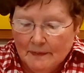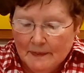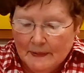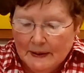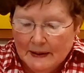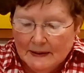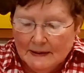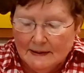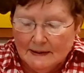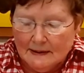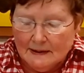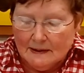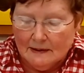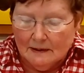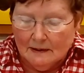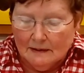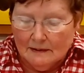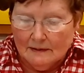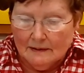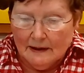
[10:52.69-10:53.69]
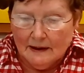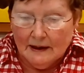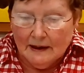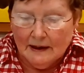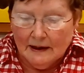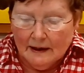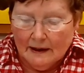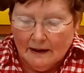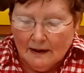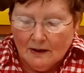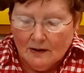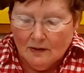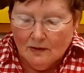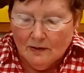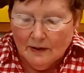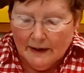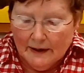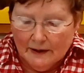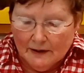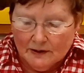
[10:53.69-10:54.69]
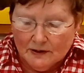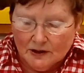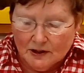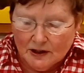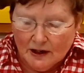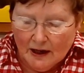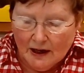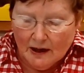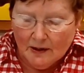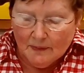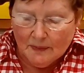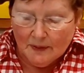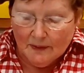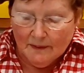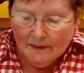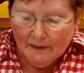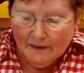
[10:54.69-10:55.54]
pencil in a coil shape